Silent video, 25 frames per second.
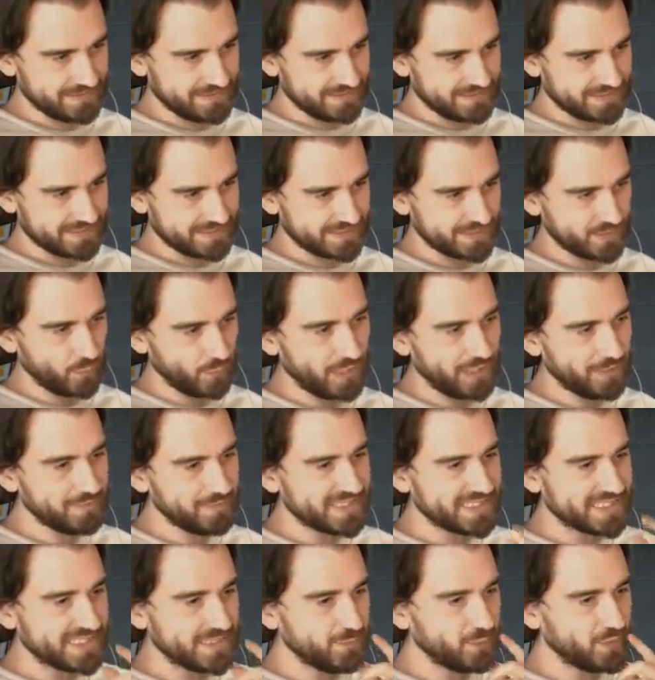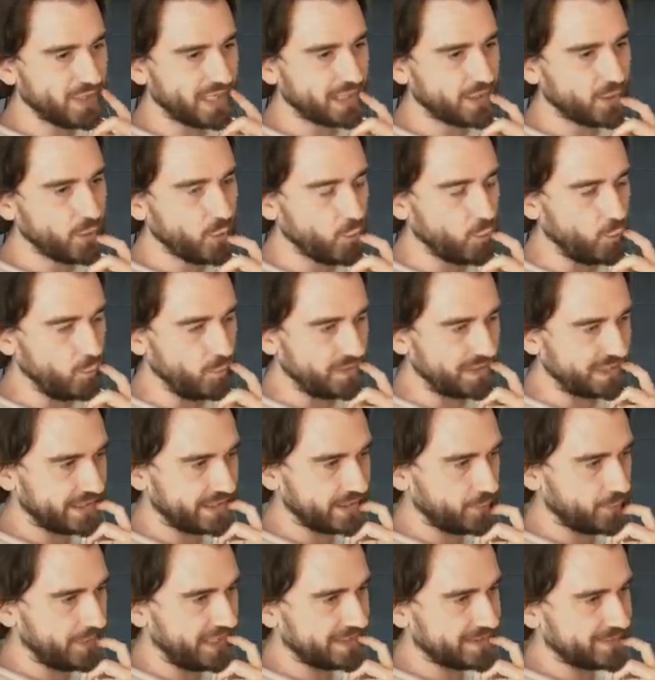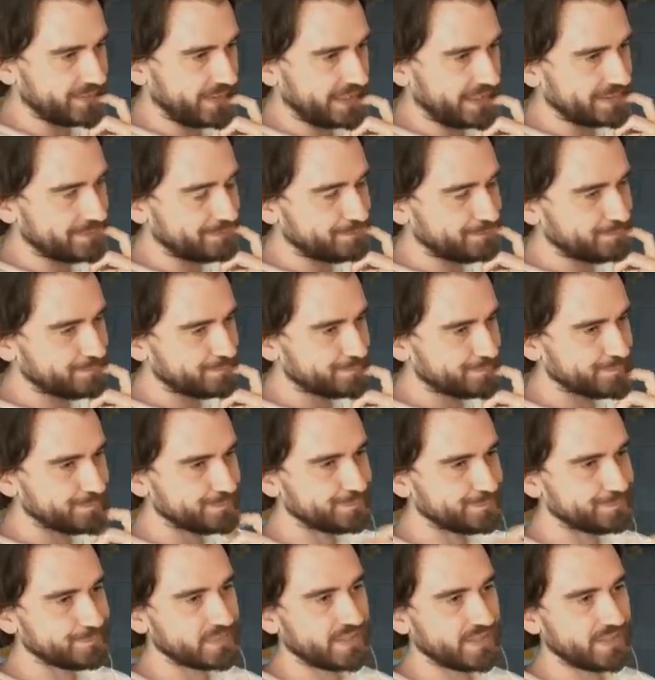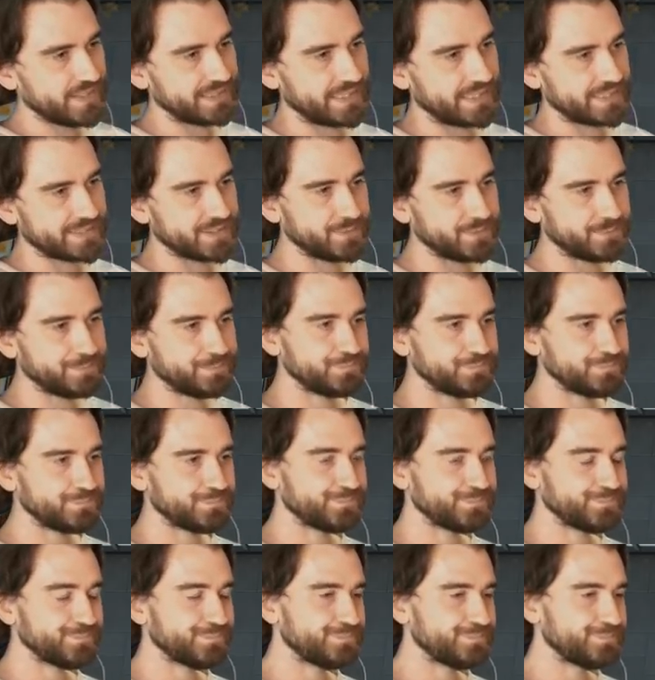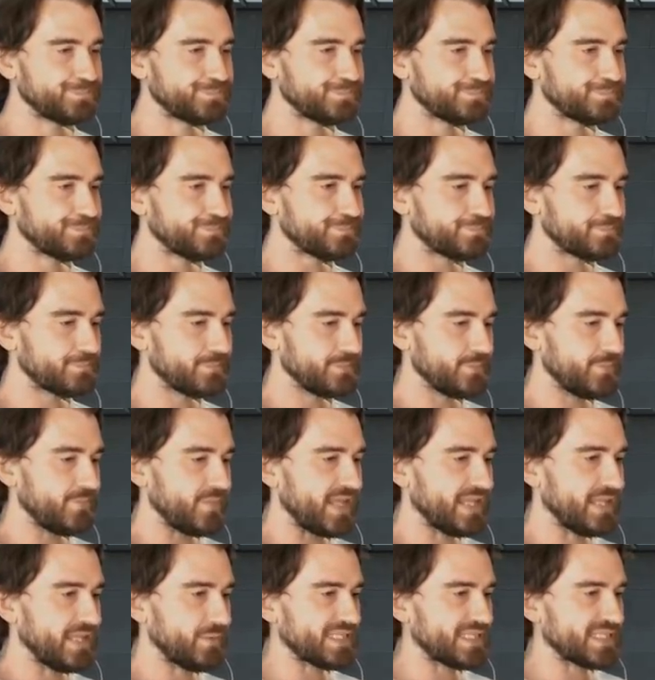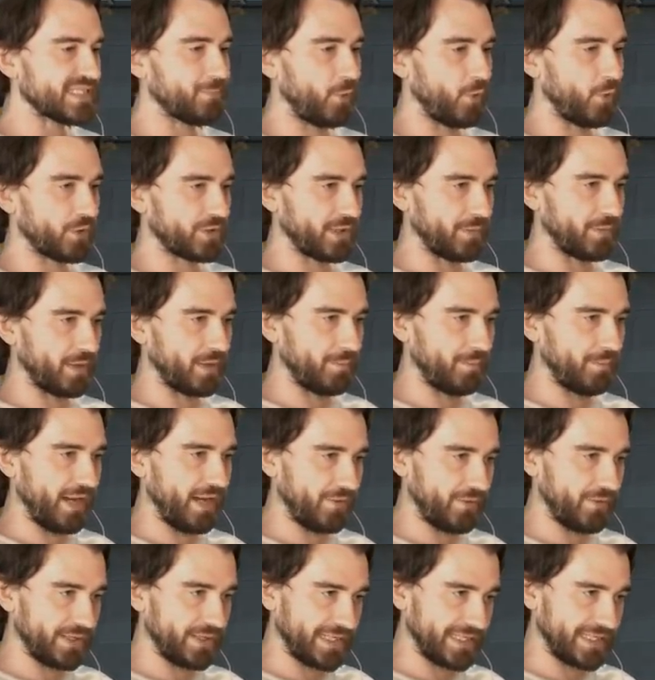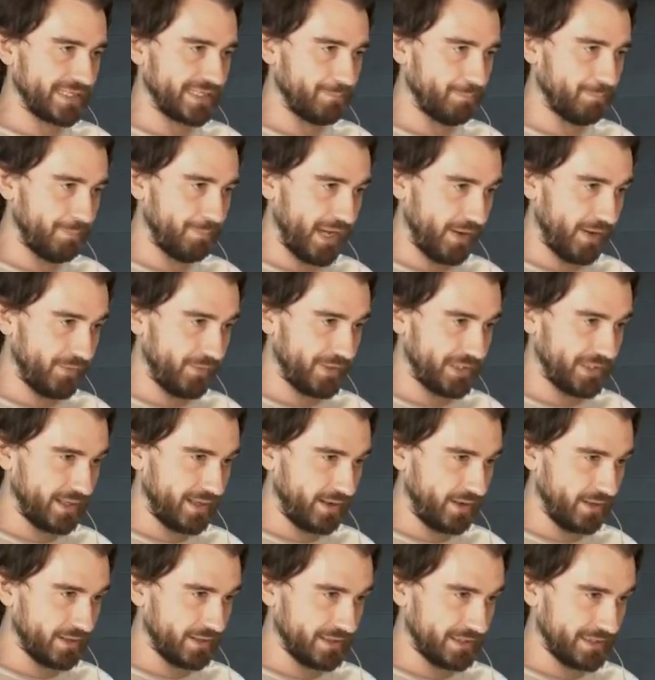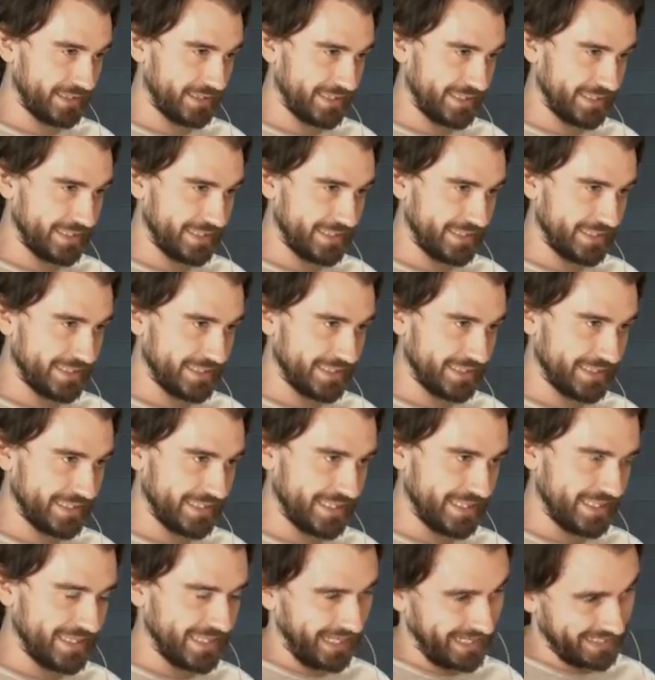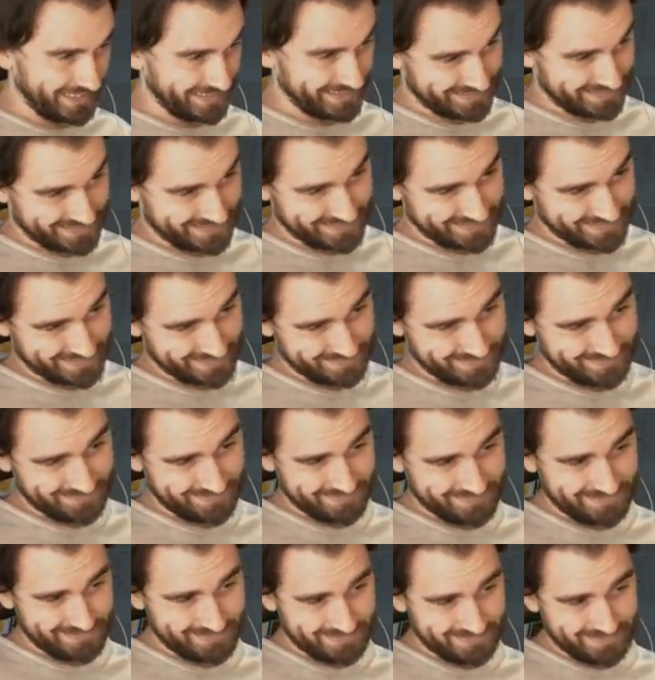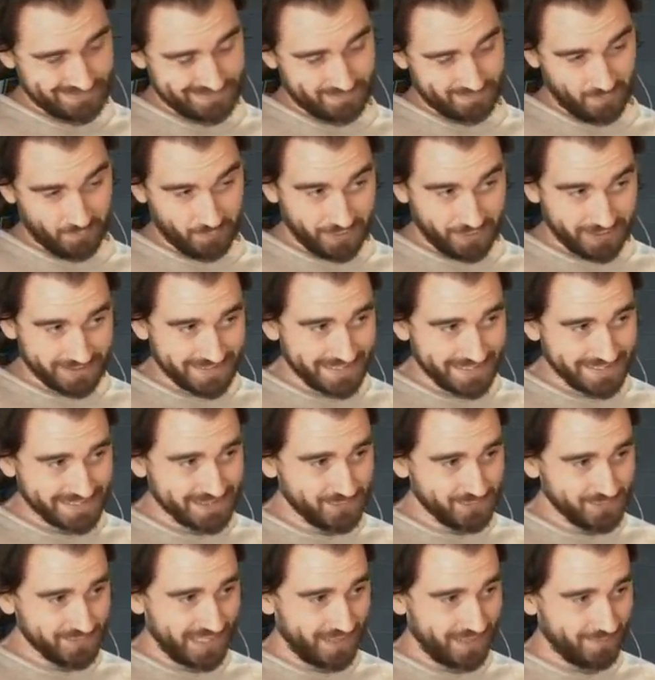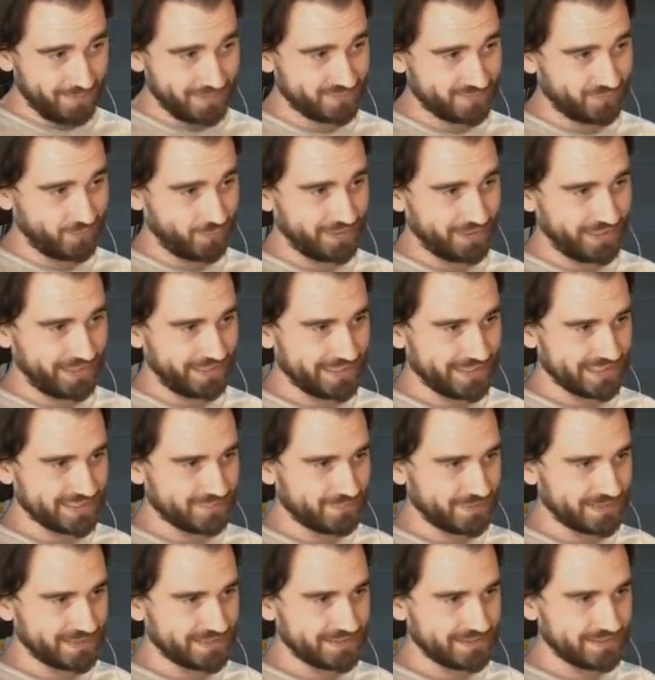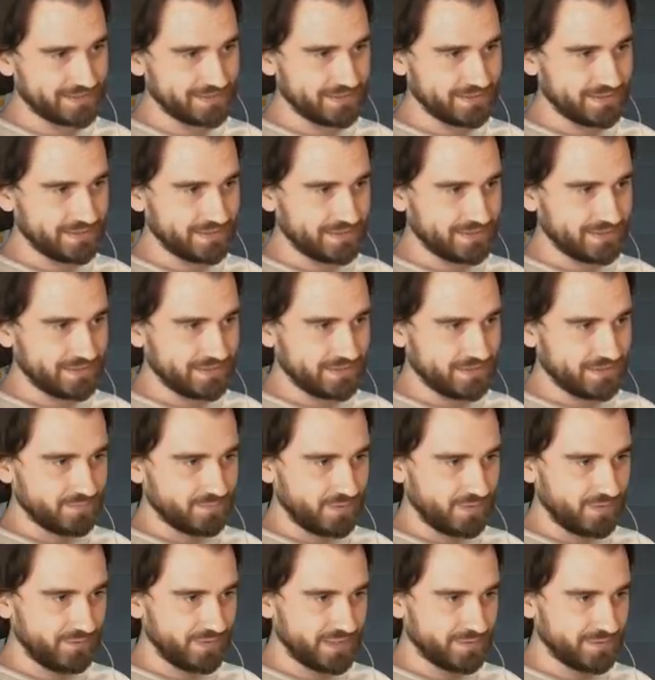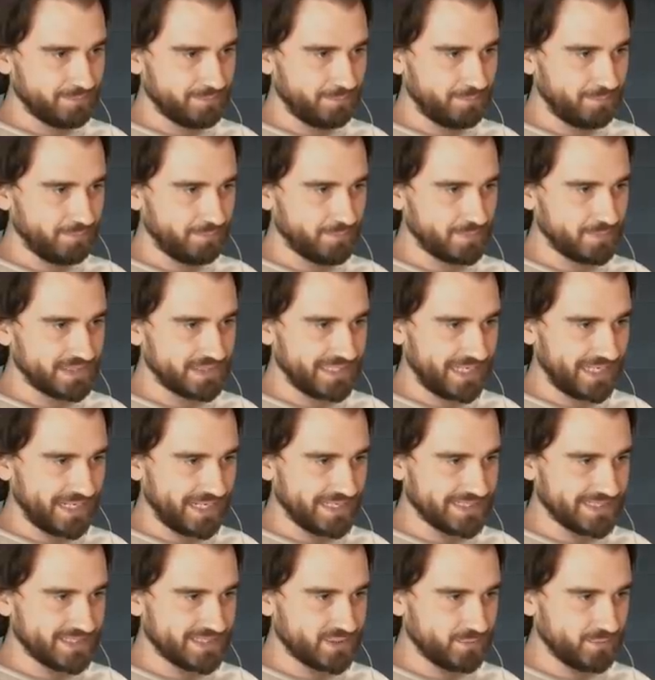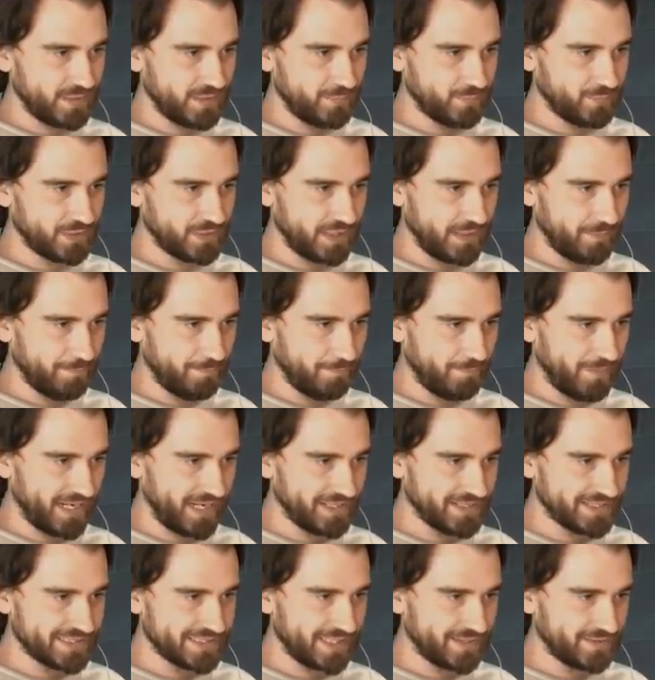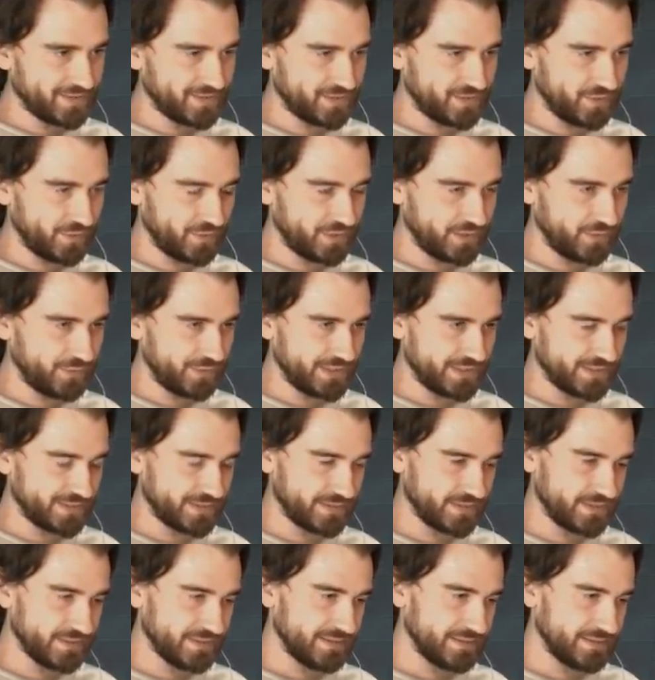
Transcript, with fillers: Solemn Simulacrum can go back to him. I think that's it. Then we're gonna spark double our Barrin and then Barrin the Knight. I'm gonna take two damage from it, I guess, but... Then when it dies, you may put a minus count on target creature.